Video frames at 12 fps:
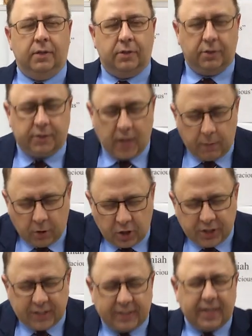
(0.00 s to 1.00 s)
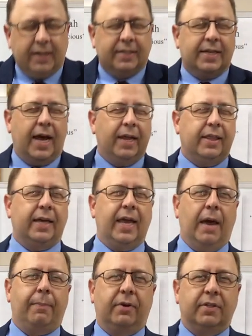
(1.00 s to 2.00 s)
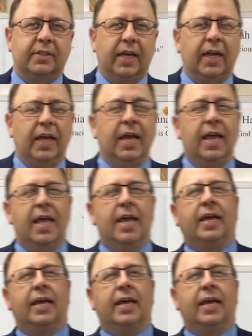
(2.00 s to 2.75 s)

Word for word: So somewhere just outside of the capital city,